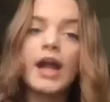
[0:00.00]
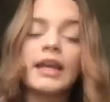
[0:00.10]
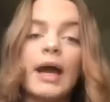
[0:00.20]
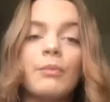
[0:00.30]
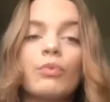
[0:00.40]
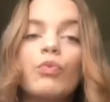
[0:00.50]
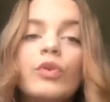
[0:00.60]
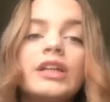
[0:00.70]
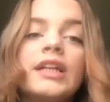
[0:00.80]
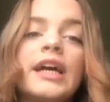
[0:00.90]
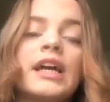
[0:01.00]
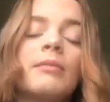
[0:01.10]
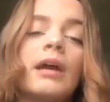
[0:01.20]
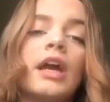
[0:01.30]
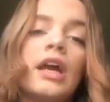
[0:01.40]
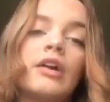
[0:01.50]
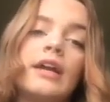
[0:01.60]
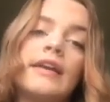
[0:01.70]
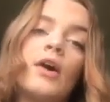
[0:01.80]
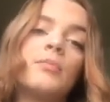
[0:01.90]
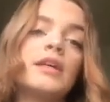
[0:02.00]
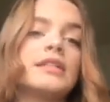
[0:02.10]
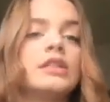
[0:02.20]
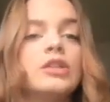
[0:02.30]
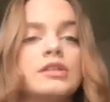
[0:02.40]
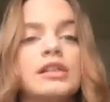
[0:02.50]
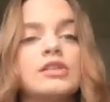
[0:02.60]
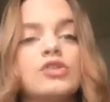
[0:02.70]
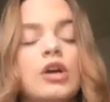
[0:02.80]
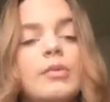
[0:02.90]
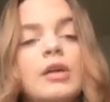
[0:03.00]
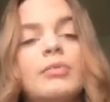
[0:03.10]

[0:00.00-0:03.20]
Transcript: and I'm really liking my hair right now because it looks like a strawberry